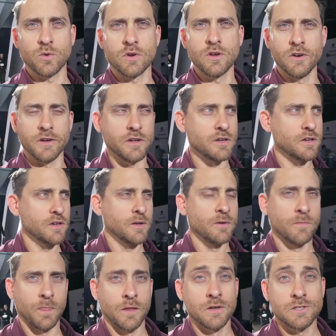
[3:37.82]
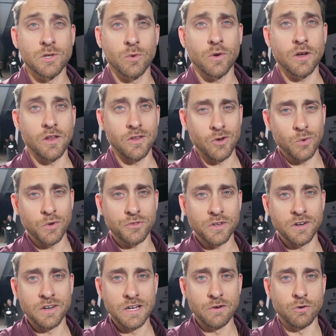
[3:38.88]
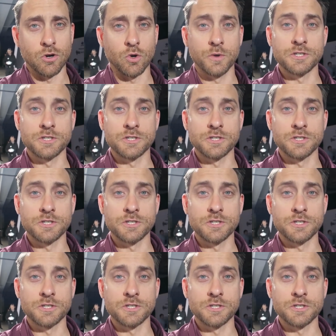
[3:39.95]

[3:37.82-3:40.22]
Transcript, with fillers: so good. So along with the Niro,